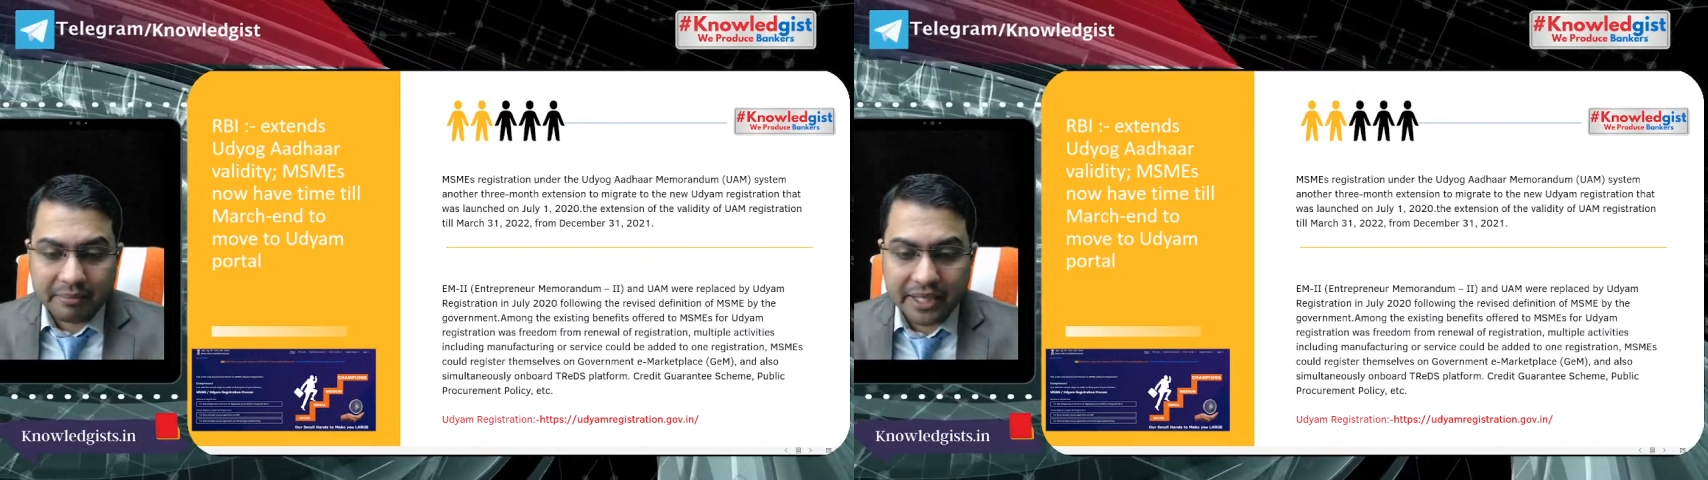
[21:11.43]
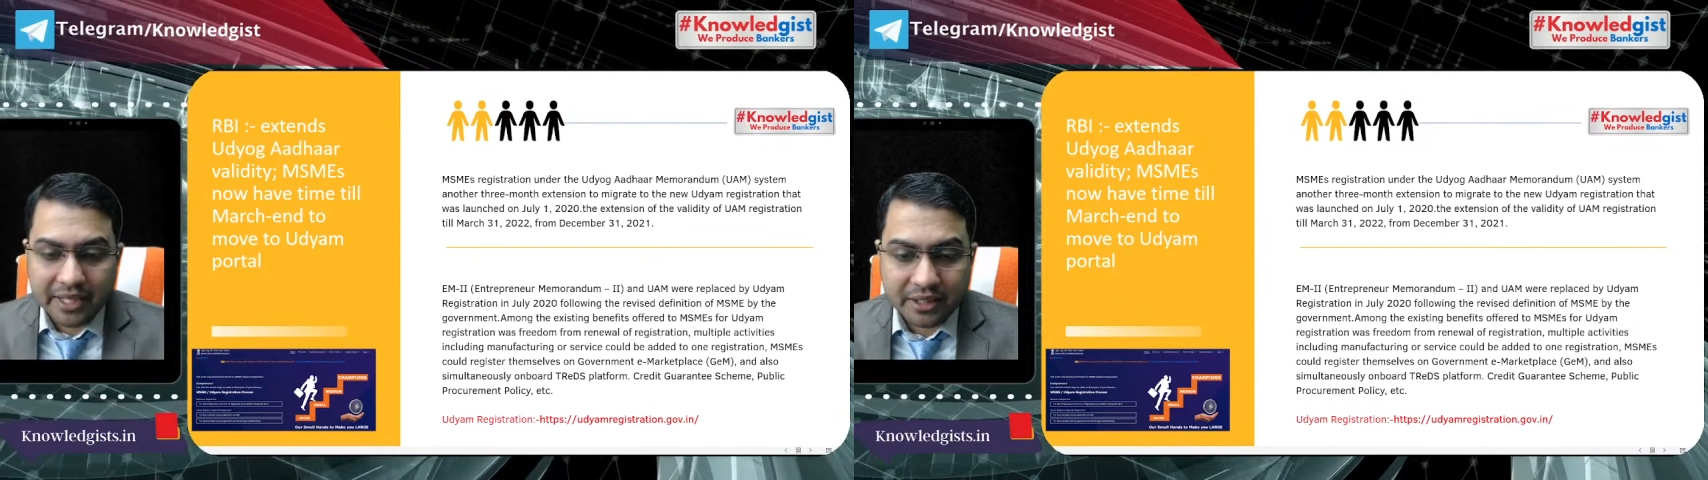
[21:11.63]

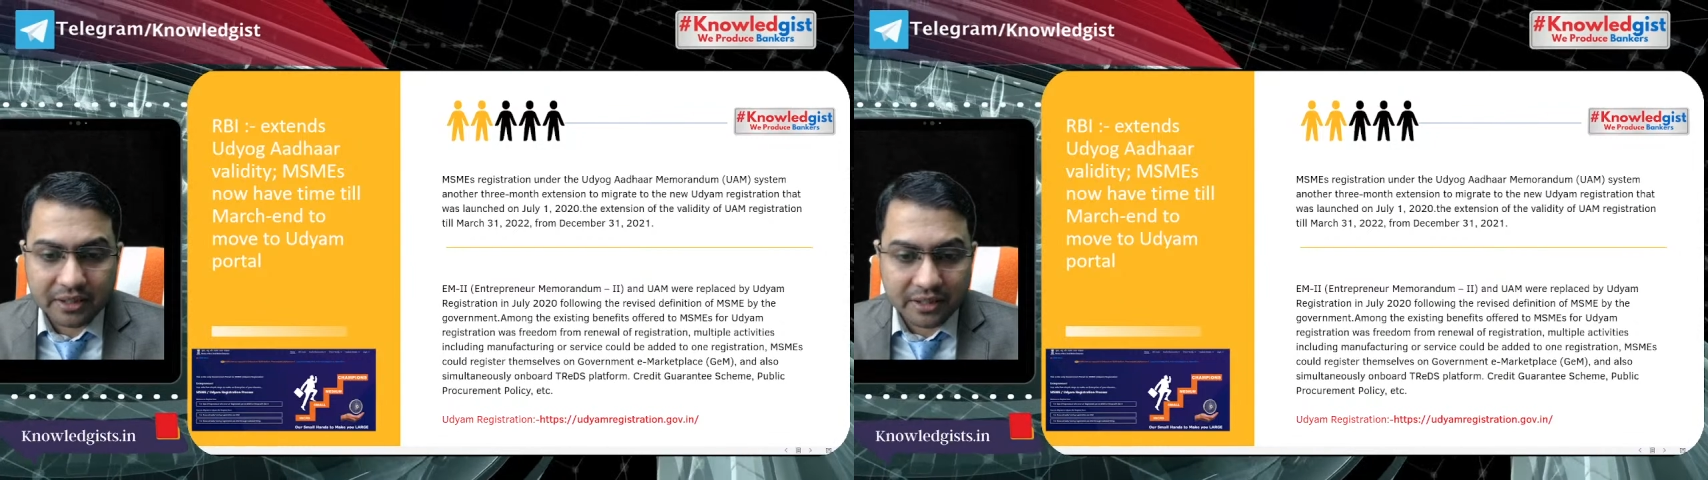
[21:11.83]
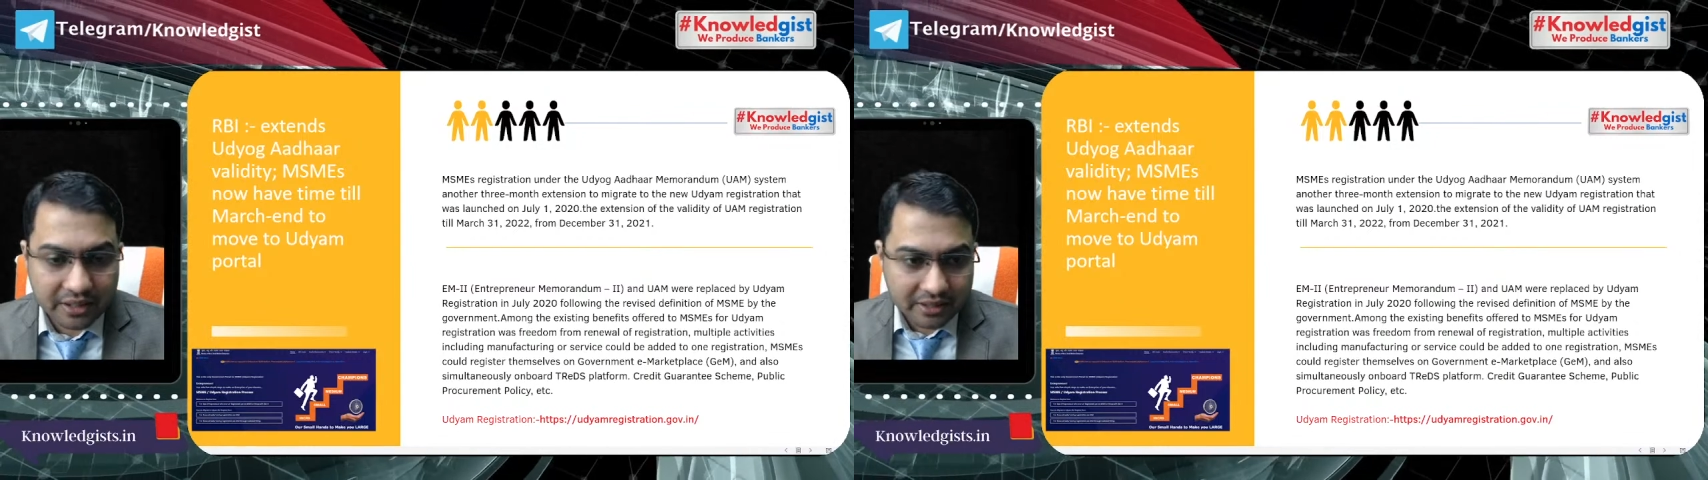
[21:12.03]

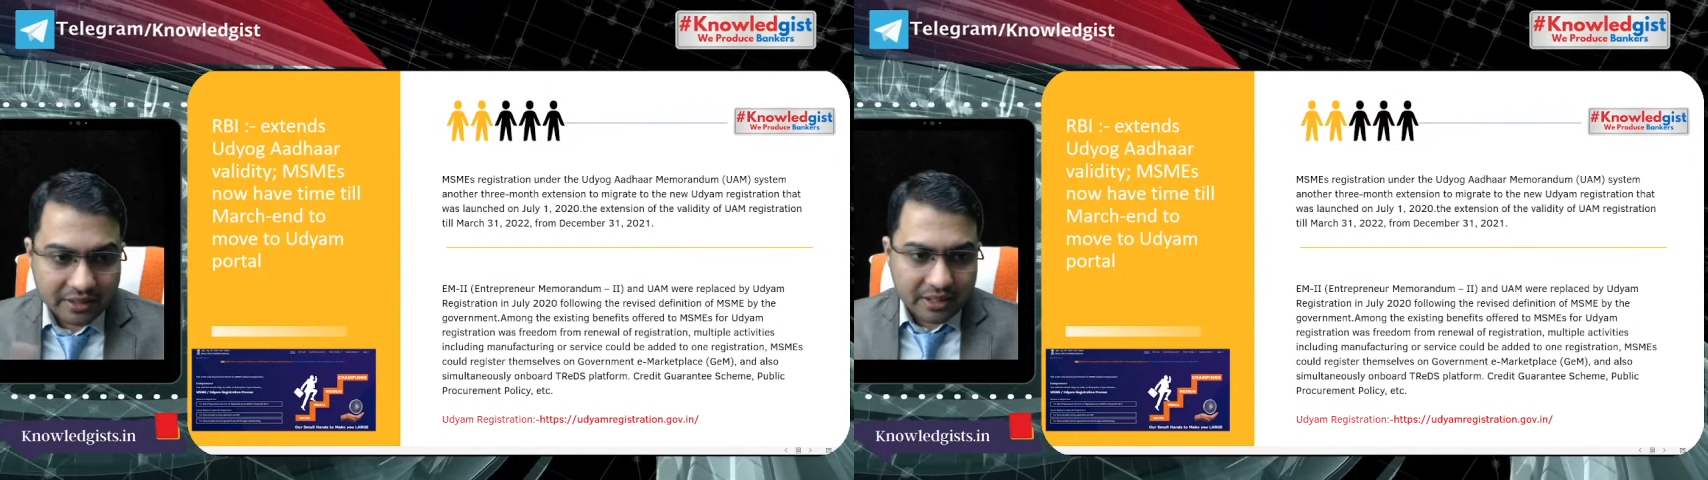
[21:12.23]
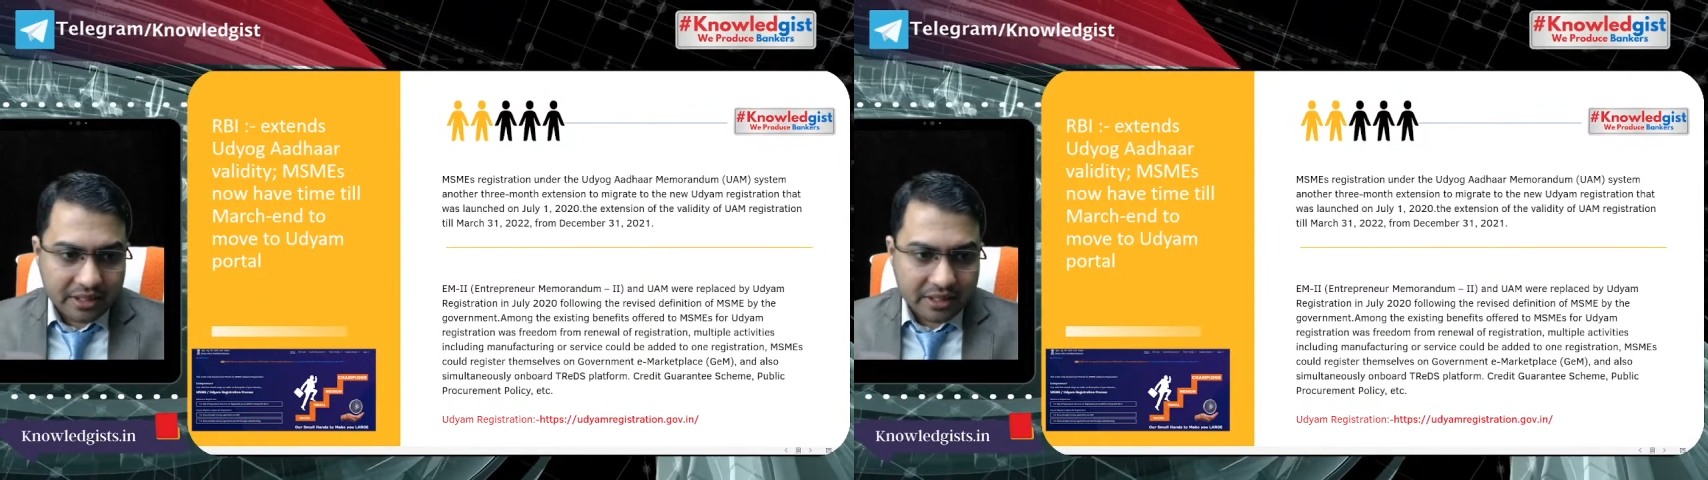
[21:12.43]
minute the